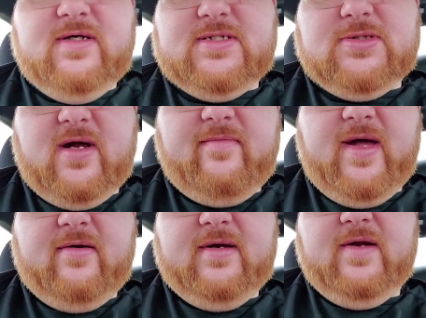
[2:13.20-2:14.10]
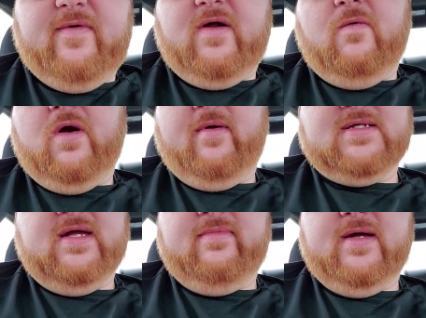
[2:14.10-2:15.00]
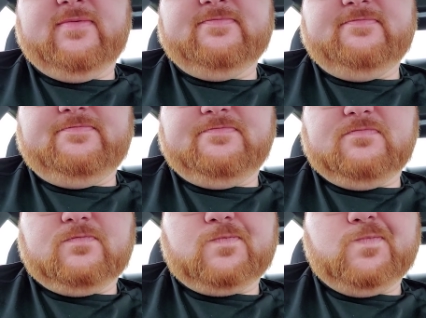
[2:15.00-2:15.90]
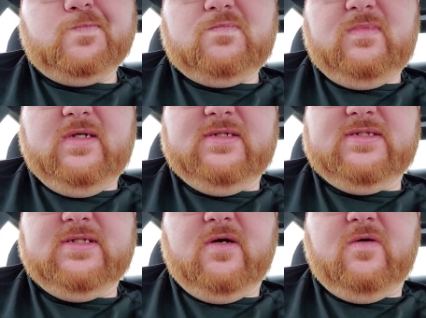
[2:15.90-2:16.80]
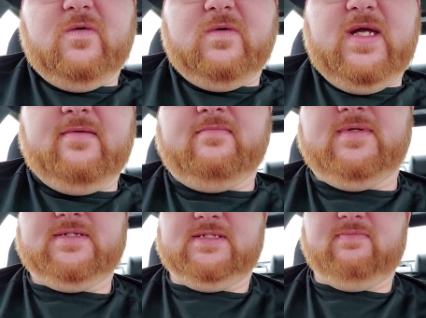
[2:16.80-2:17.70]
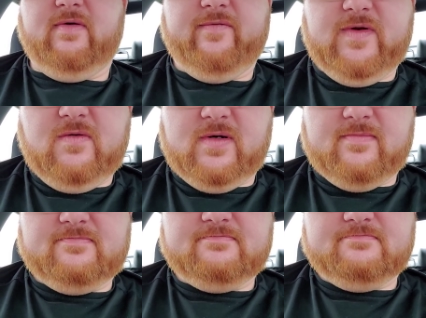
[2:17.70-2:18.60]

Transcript: weeks to try them out, and if I don't want them, I can take them back. So yeah, this is my review on them.